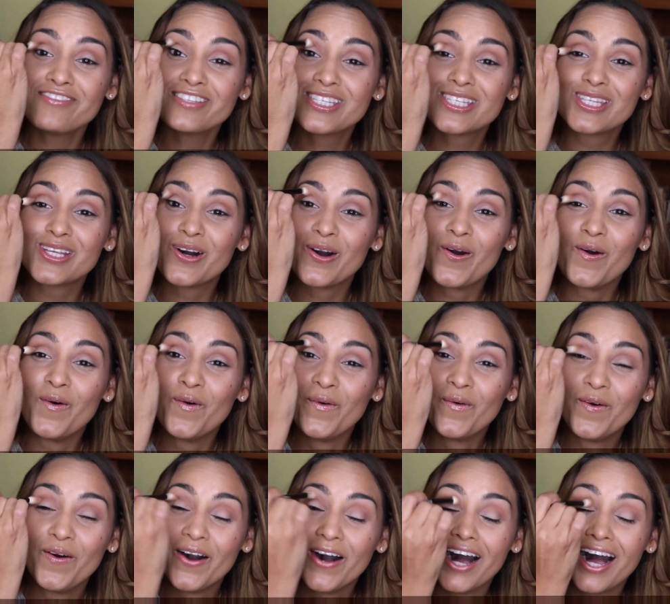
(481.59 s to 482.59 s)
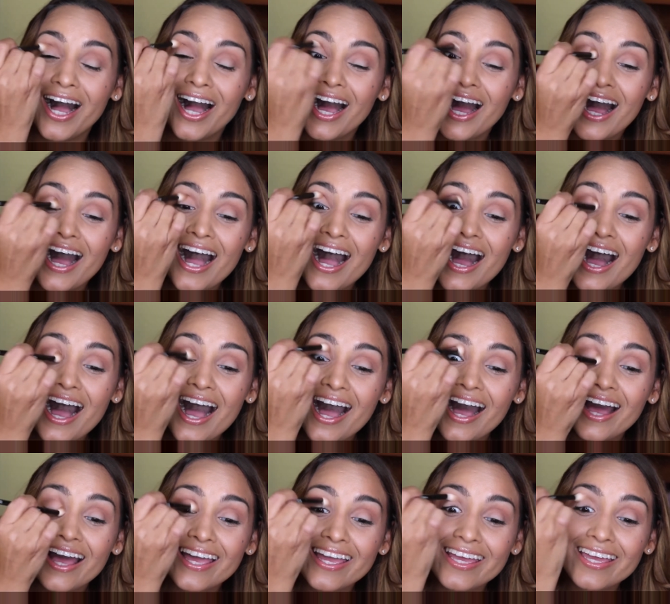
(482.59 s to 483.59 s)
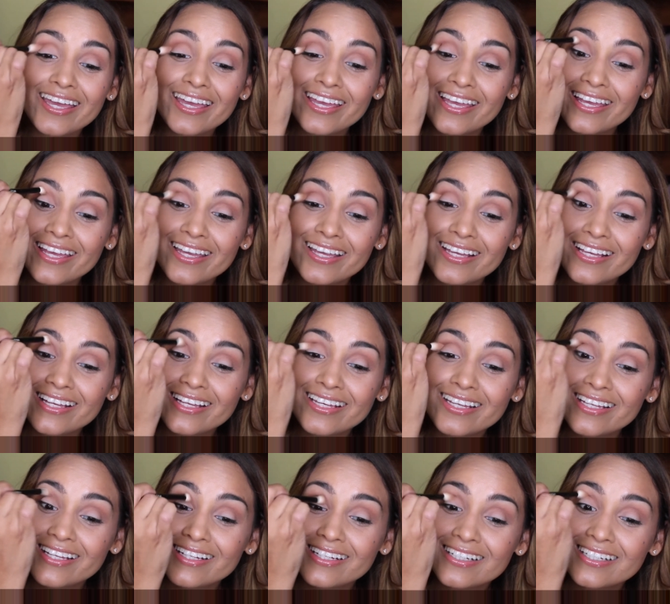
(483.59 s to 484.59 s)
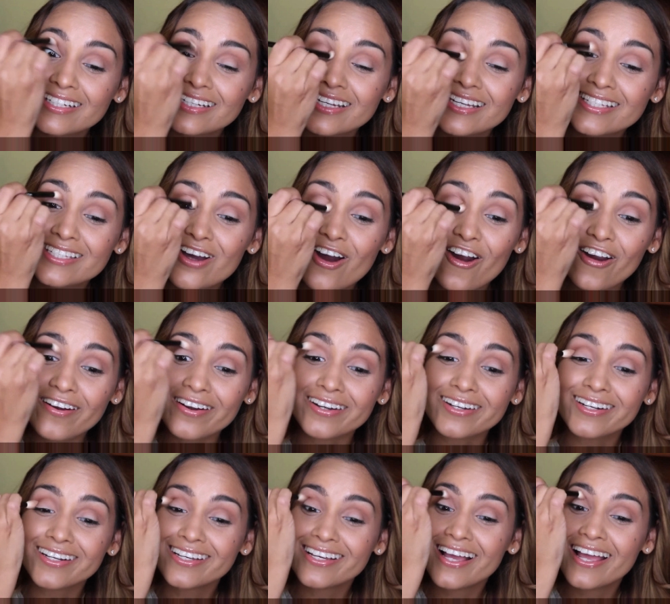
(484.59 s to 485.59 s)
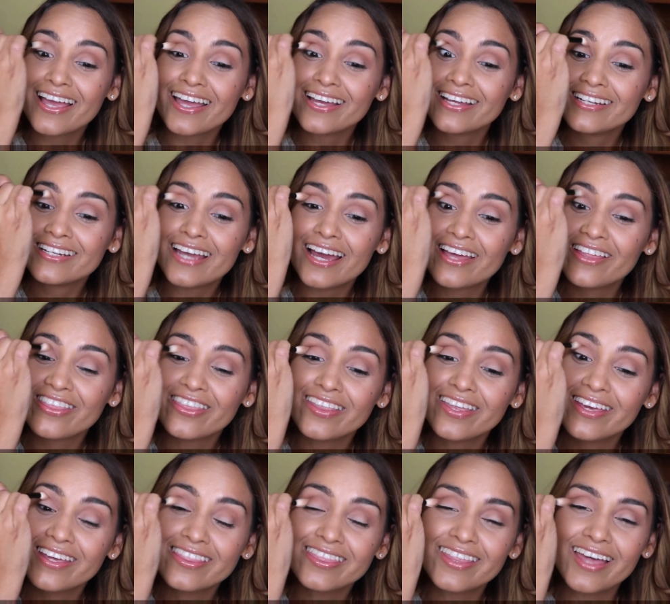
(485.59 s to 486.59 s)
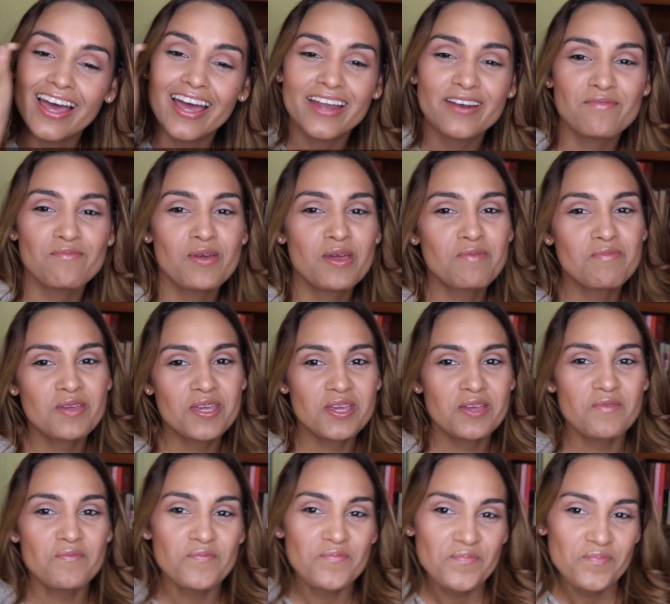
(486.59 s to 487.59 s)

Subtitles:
So it's hard, and I think that maybe